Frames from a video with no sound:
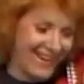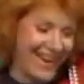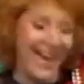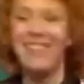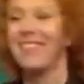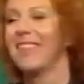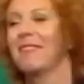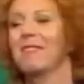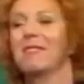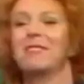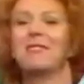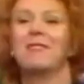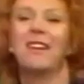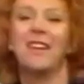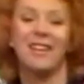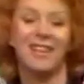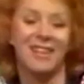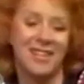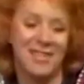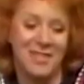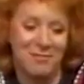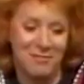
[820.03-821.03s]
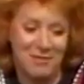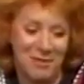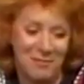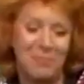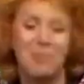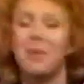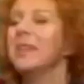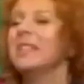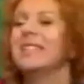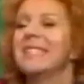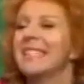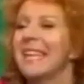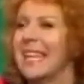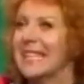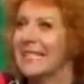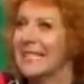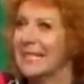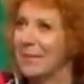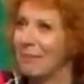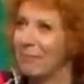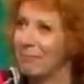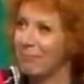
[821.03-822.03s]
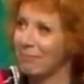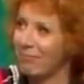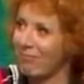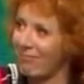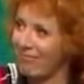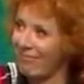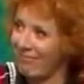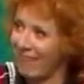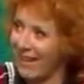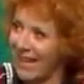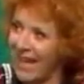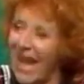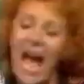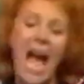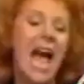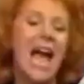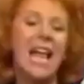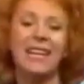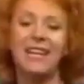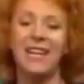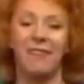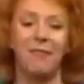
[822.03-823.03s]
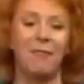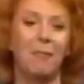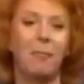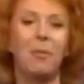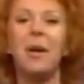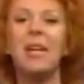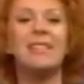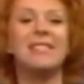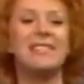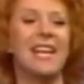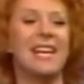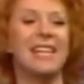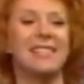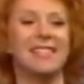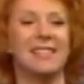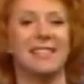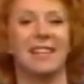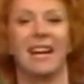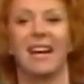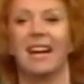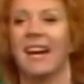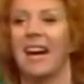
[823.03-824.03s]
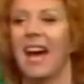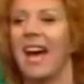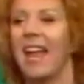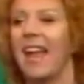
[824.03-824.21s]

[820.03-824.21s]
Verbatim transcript: I think it was funny because he was a princess. He was a princess. Okay. Princess.